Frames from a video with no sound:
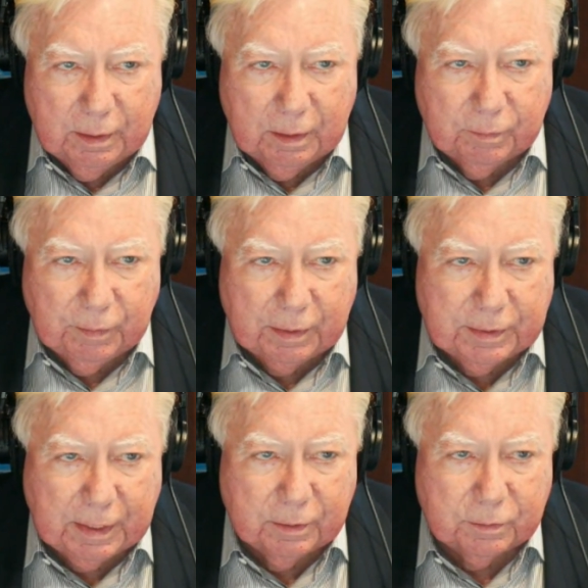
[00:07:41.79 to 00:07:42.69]
If
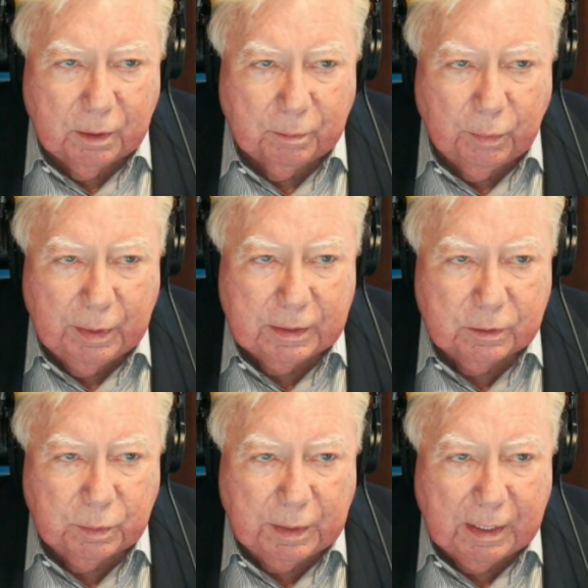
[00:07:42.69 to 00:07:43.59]
Donald Trump wins,
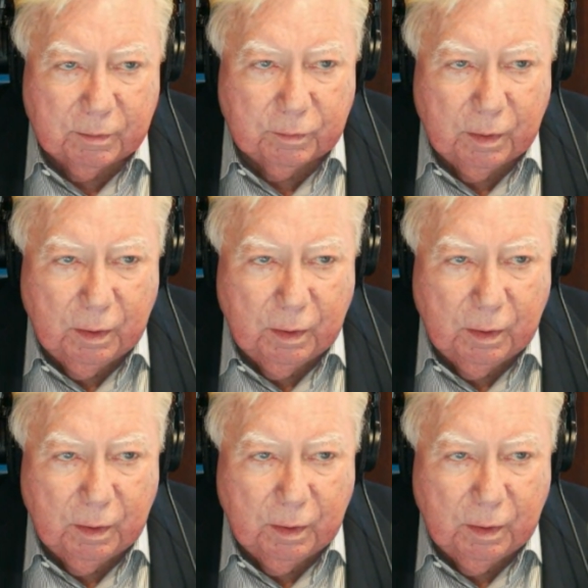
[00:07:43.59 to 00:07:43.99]
we have